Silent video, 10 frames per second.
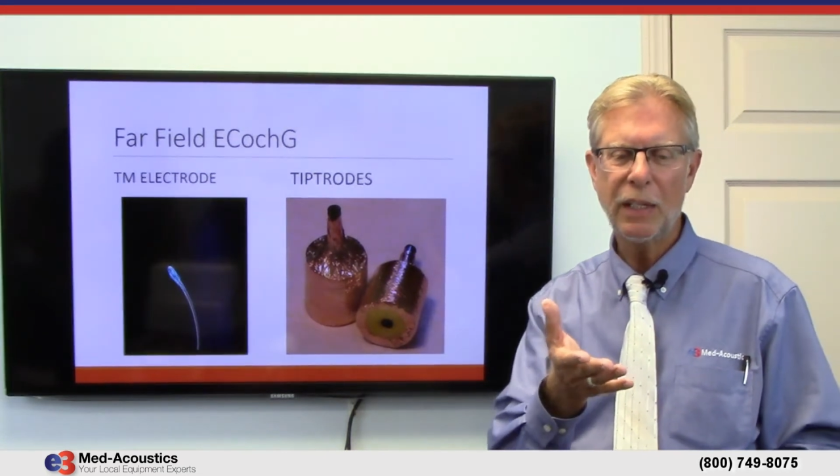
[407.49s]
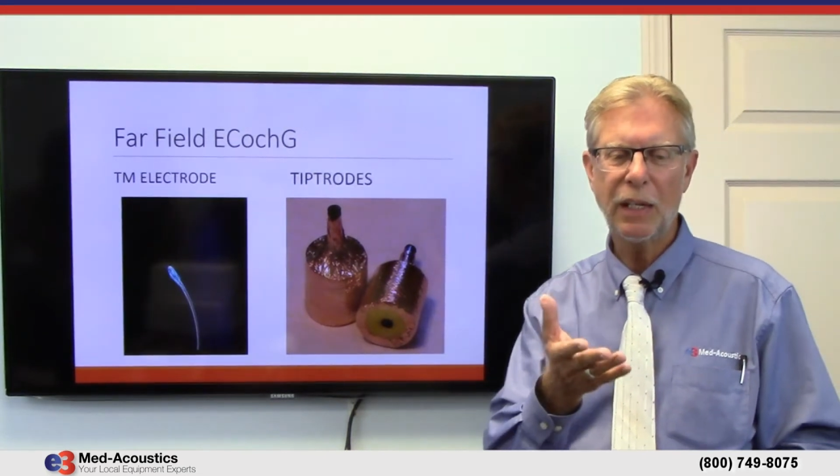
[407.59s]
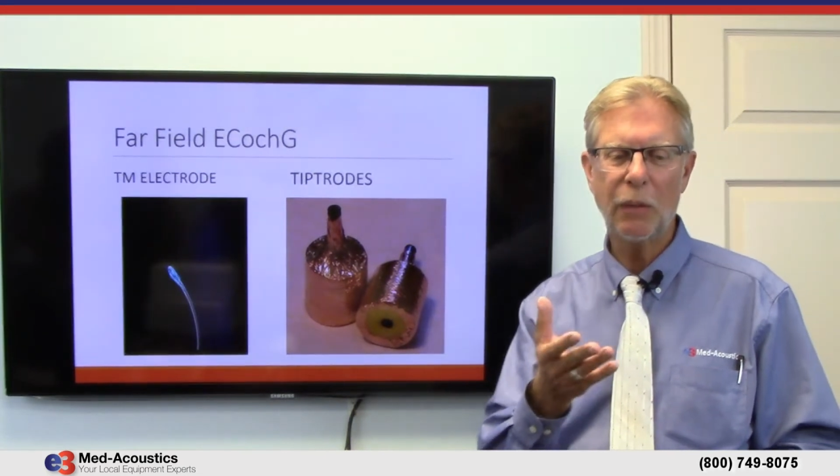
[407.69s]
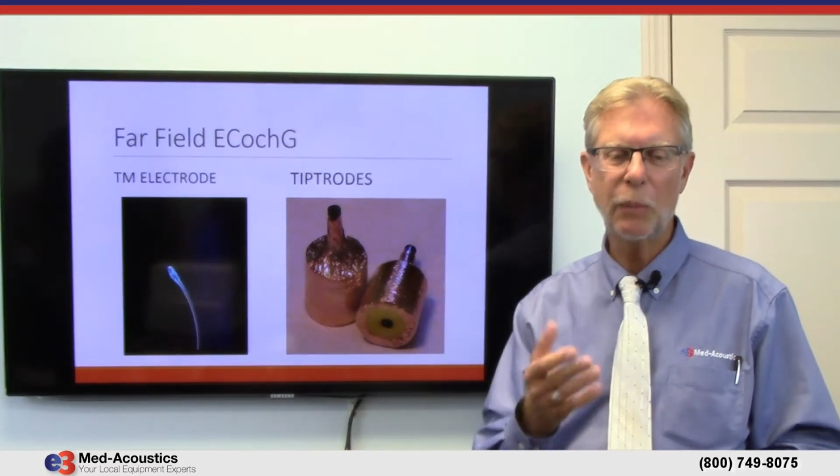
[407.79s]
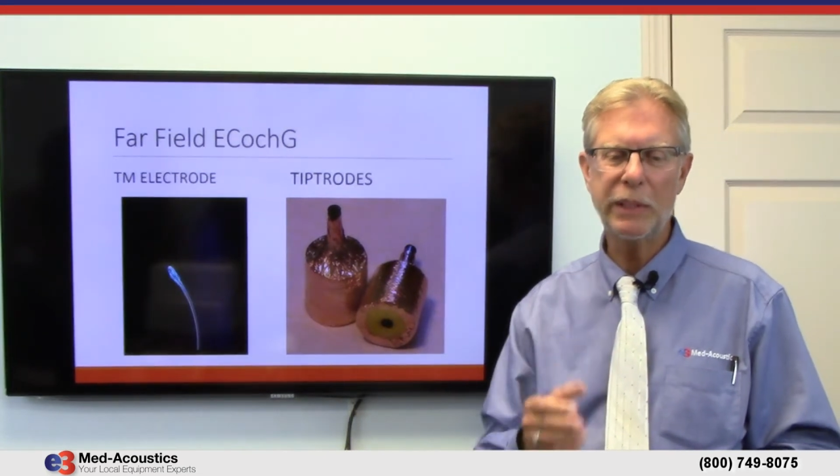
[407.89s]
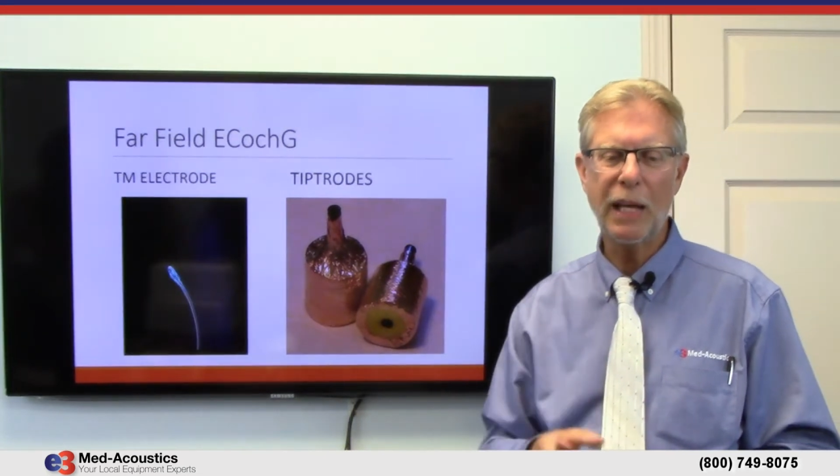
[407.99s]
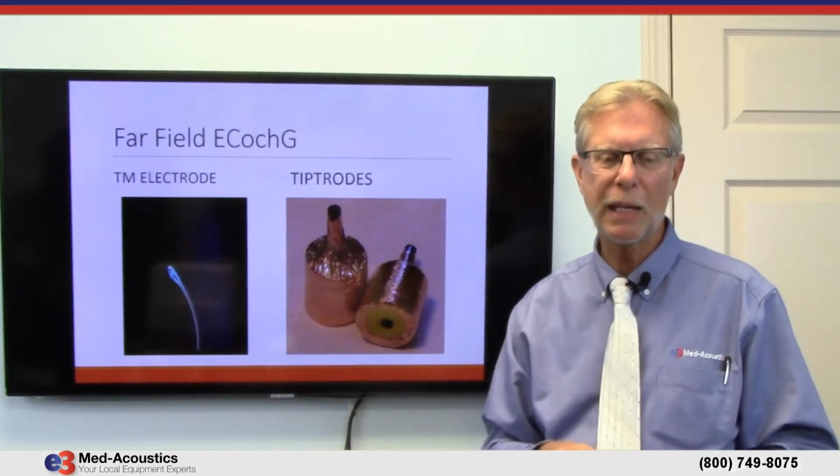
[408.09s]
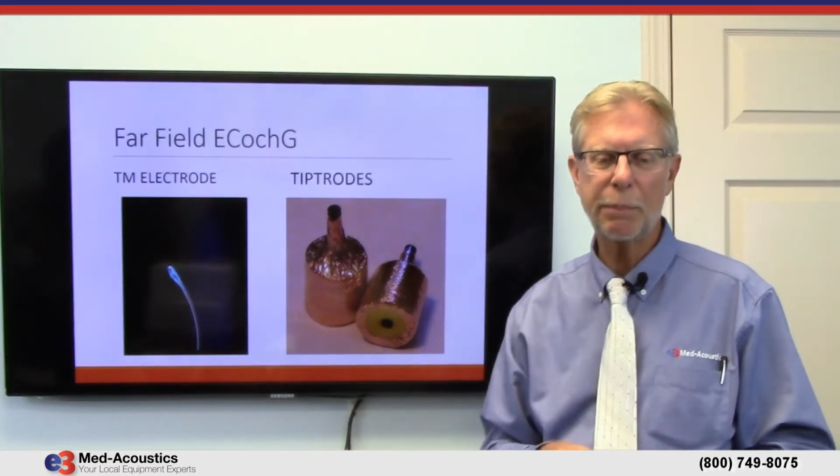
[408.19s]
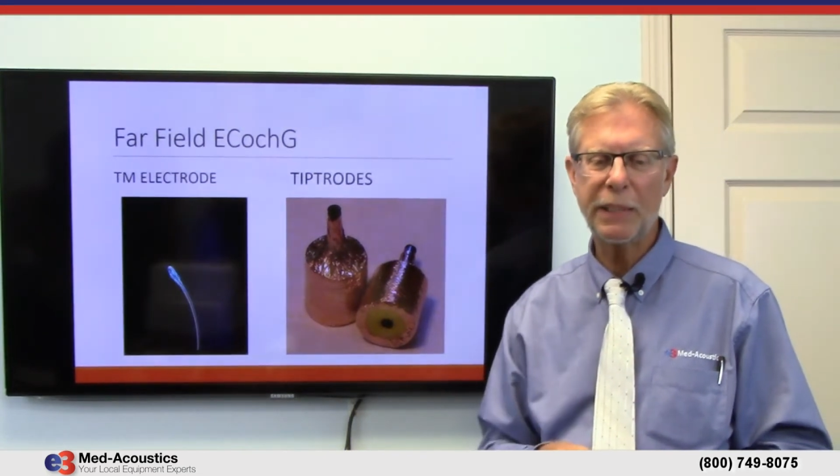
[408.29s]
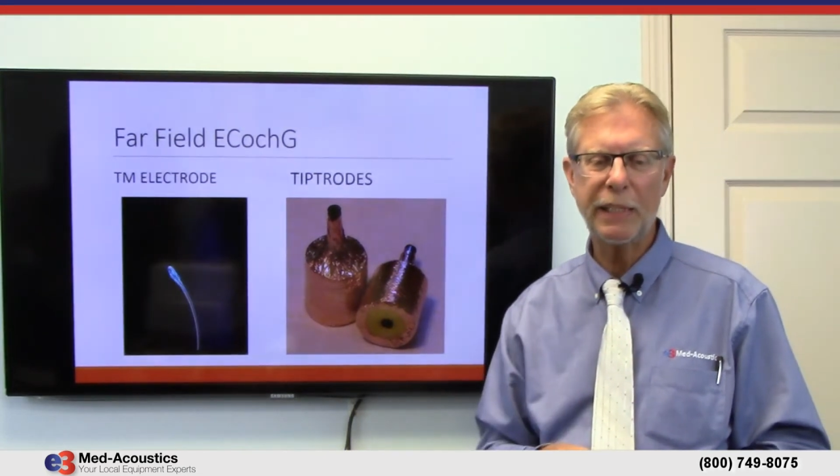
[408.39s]
would
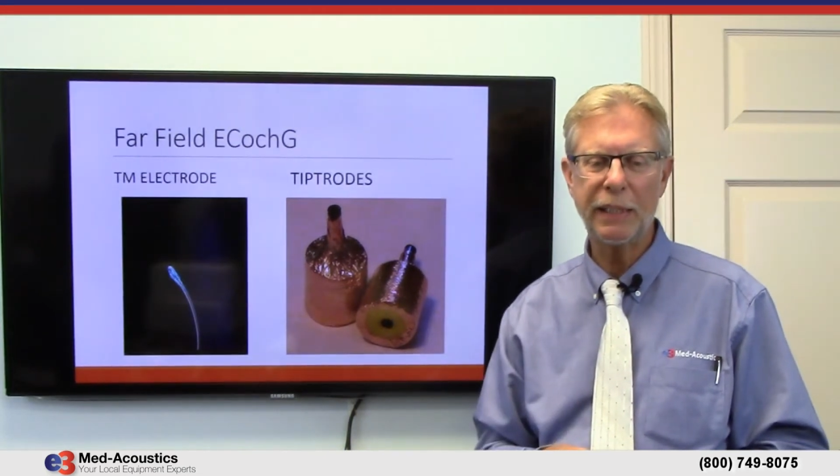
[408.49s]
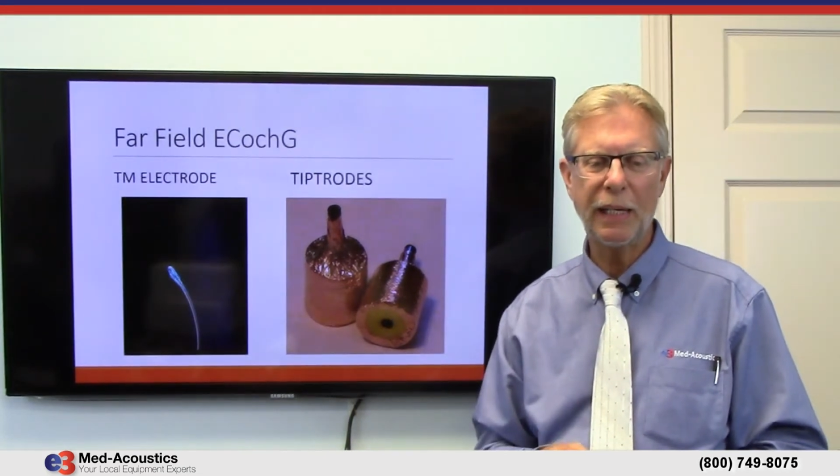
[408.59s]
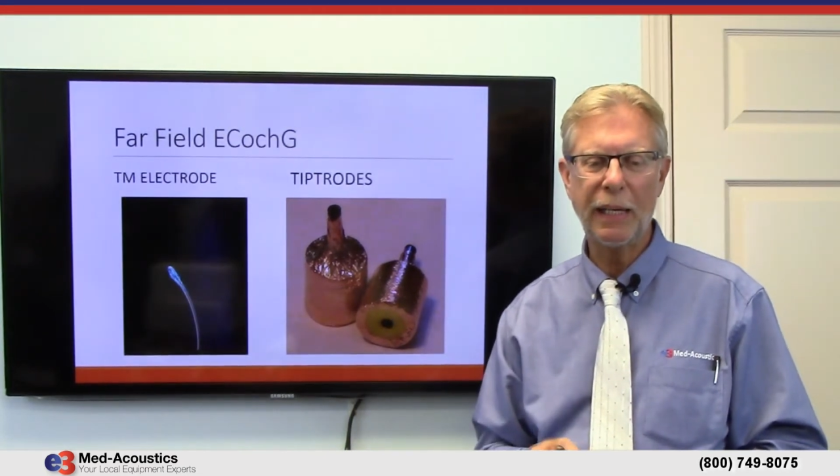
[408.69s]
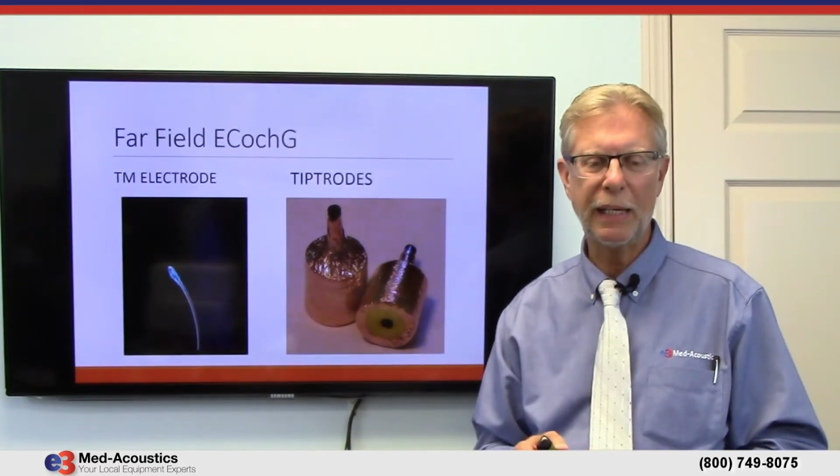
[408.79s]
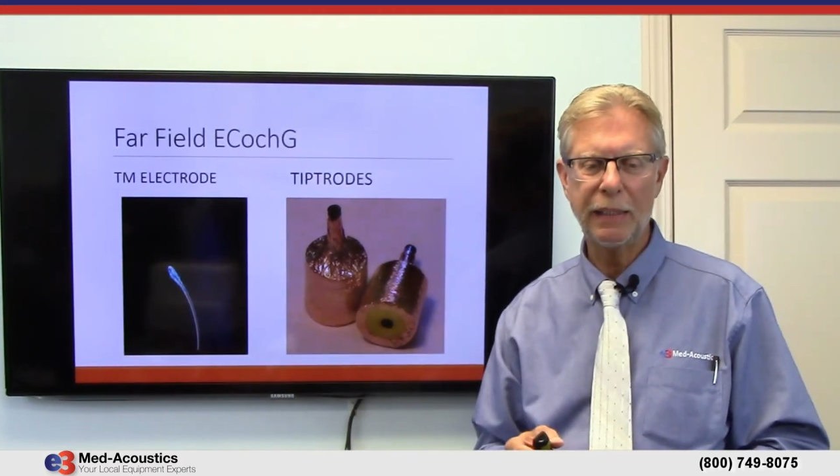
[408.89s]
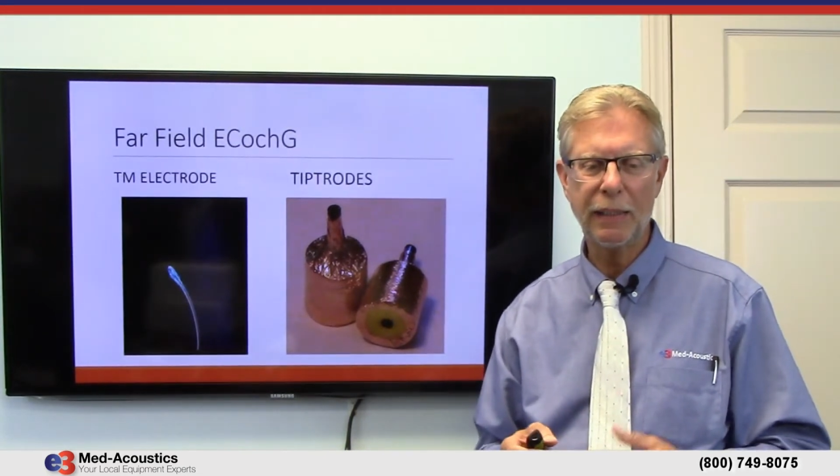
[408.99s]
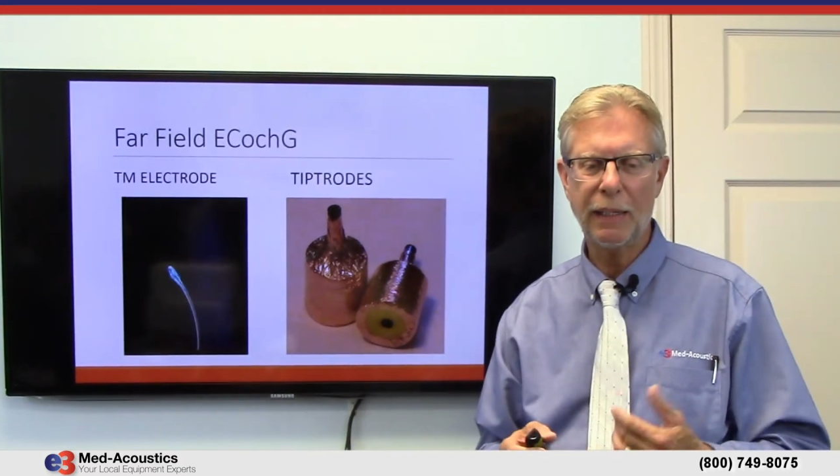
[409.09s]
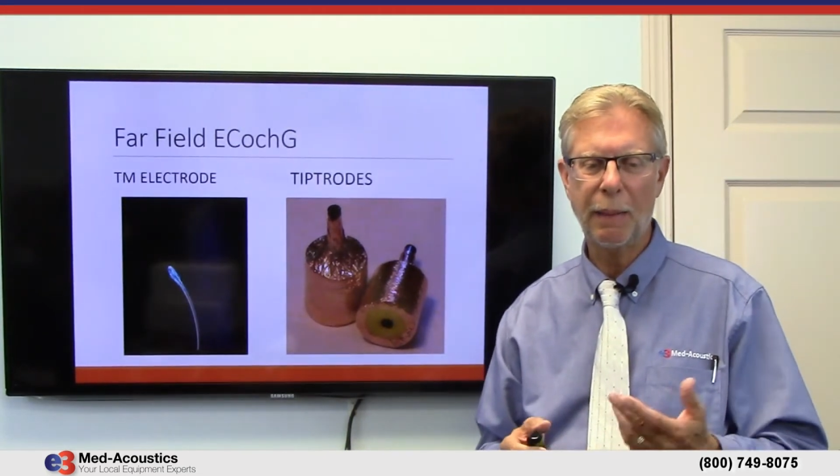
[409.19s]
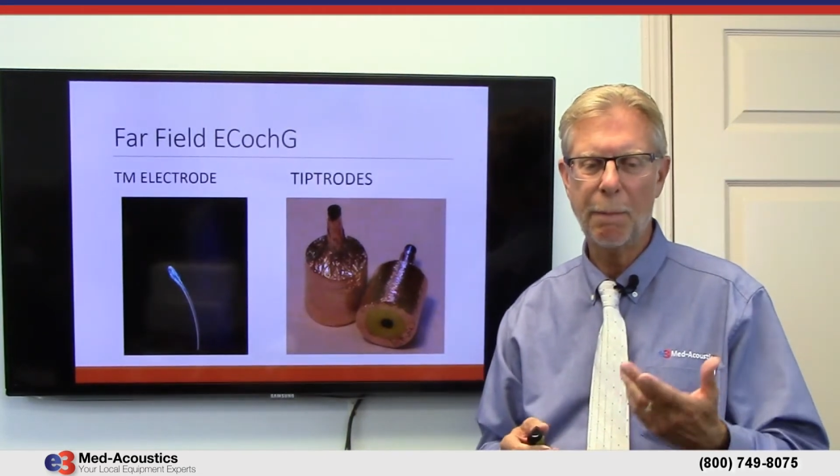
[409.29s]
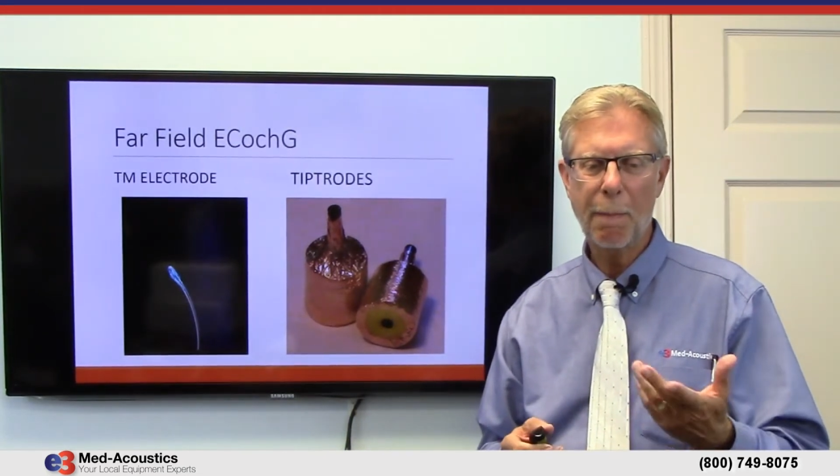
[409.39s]
not be
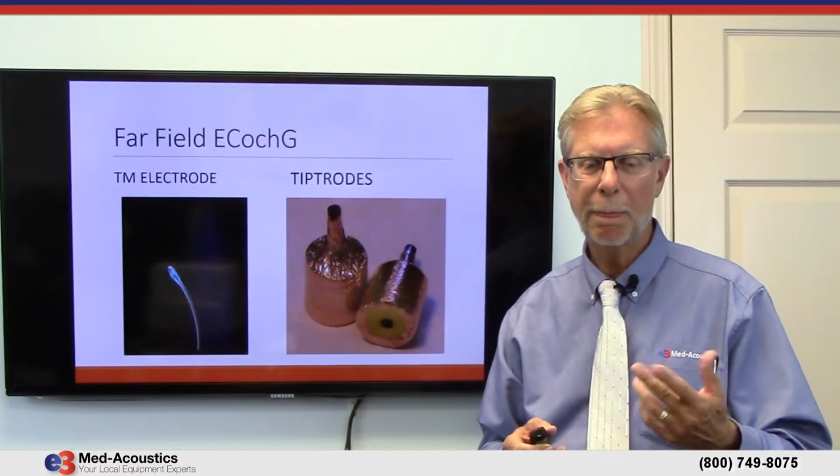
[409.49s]
a